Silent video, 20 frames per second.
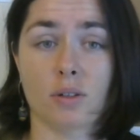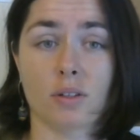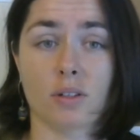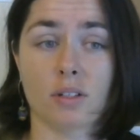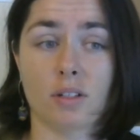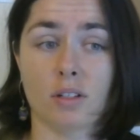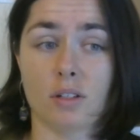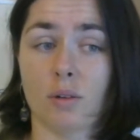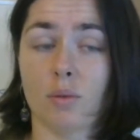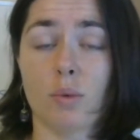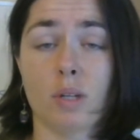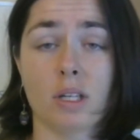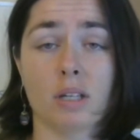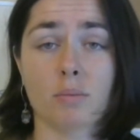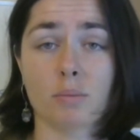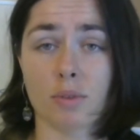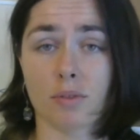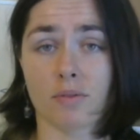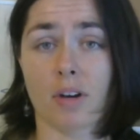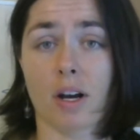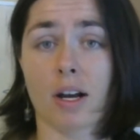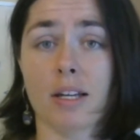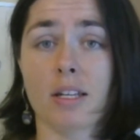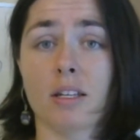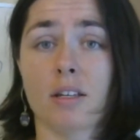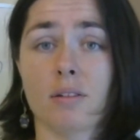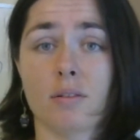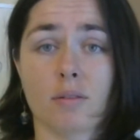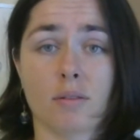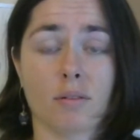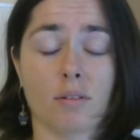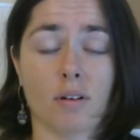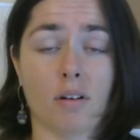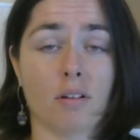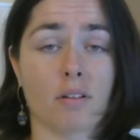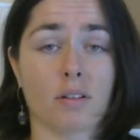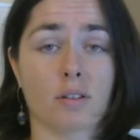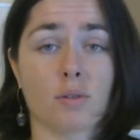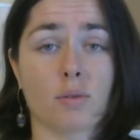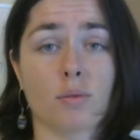we can provide you all
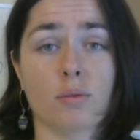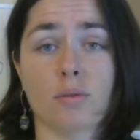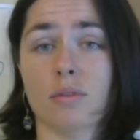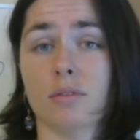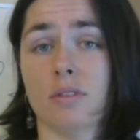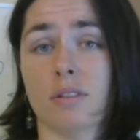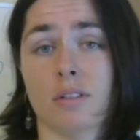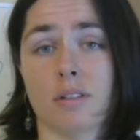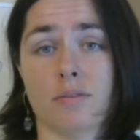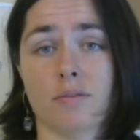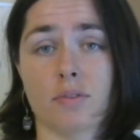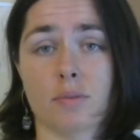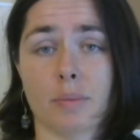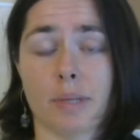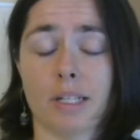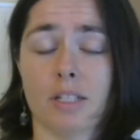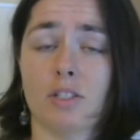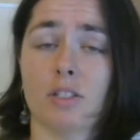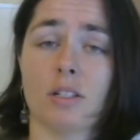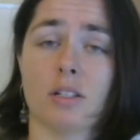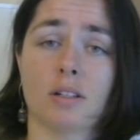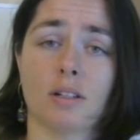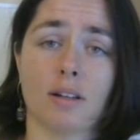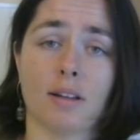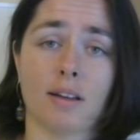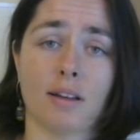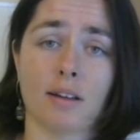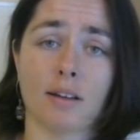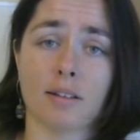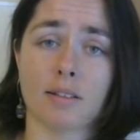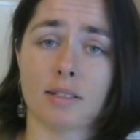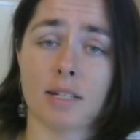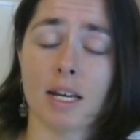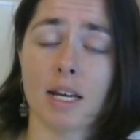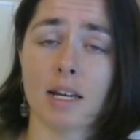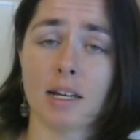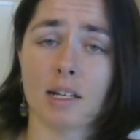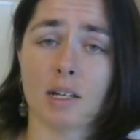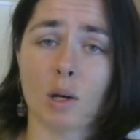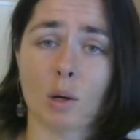the tools and information and
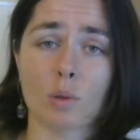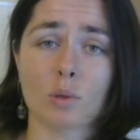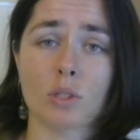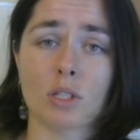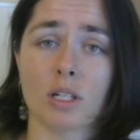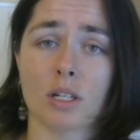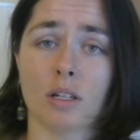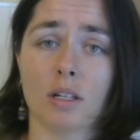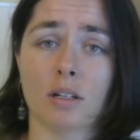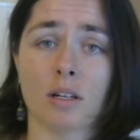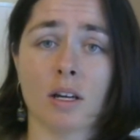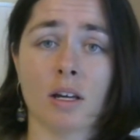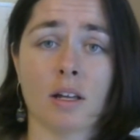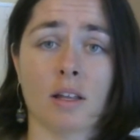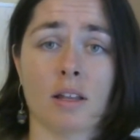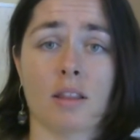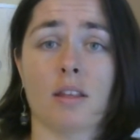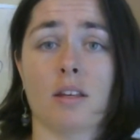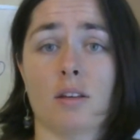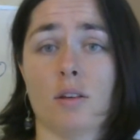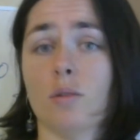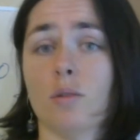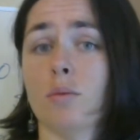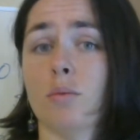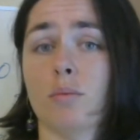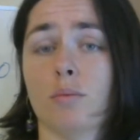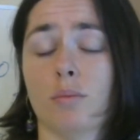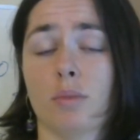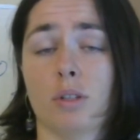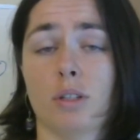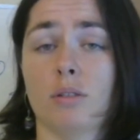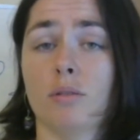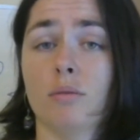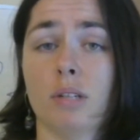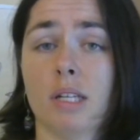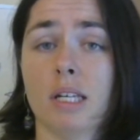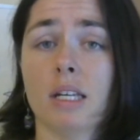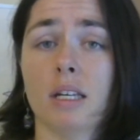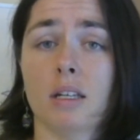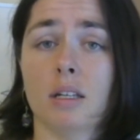coaching that you
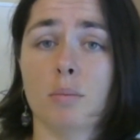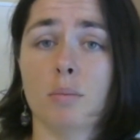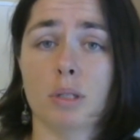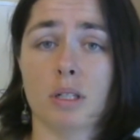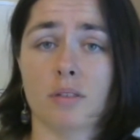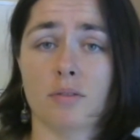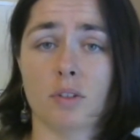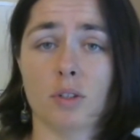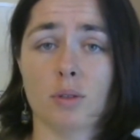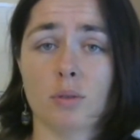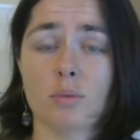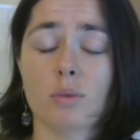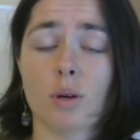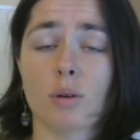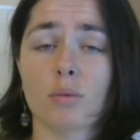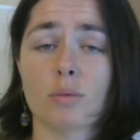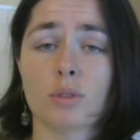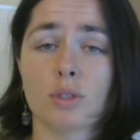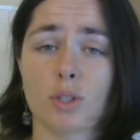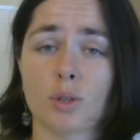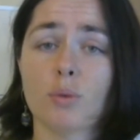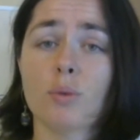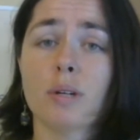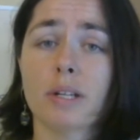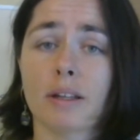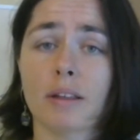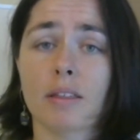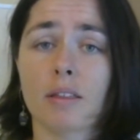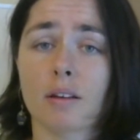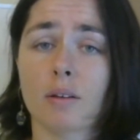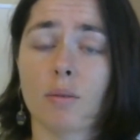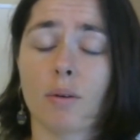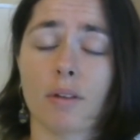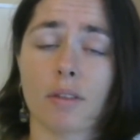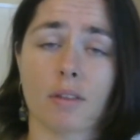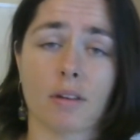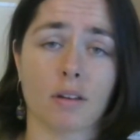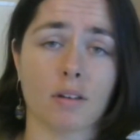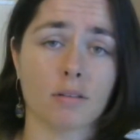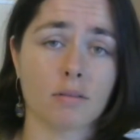need, but if you don't do anything with
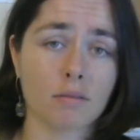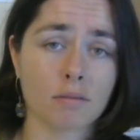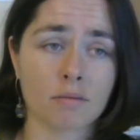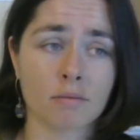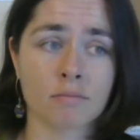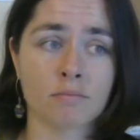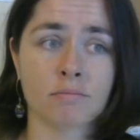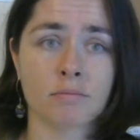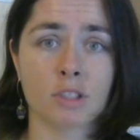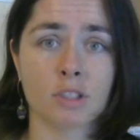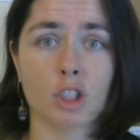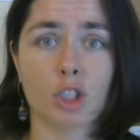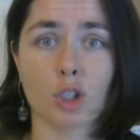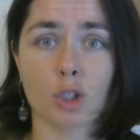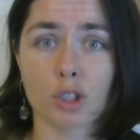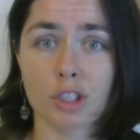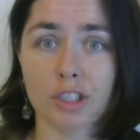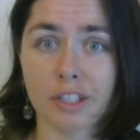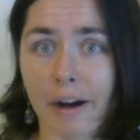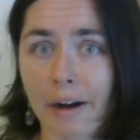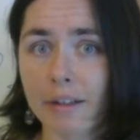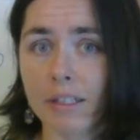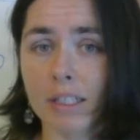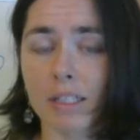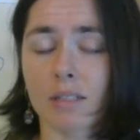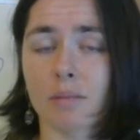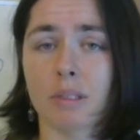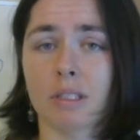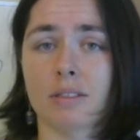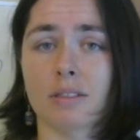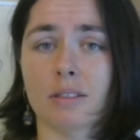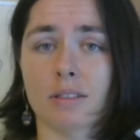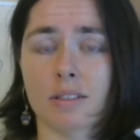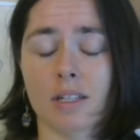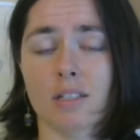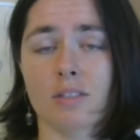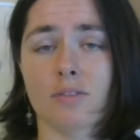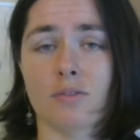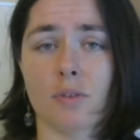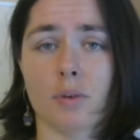it, you're not going to be
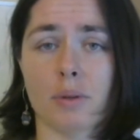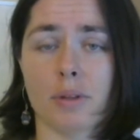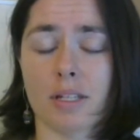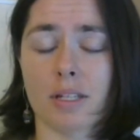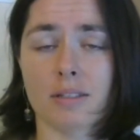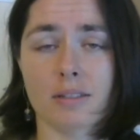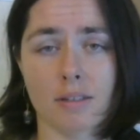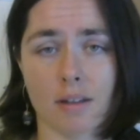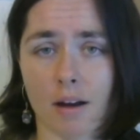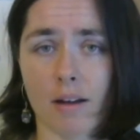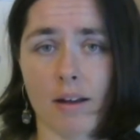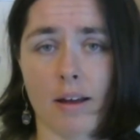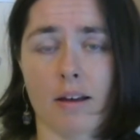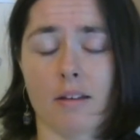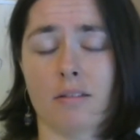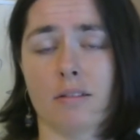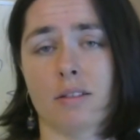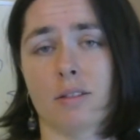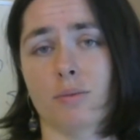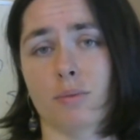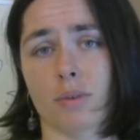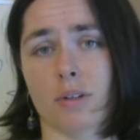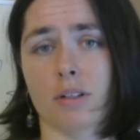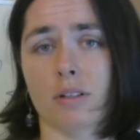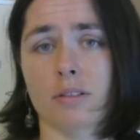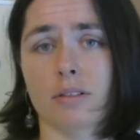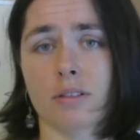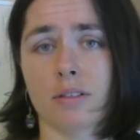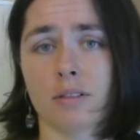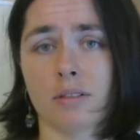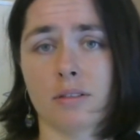successful. That's not how this works.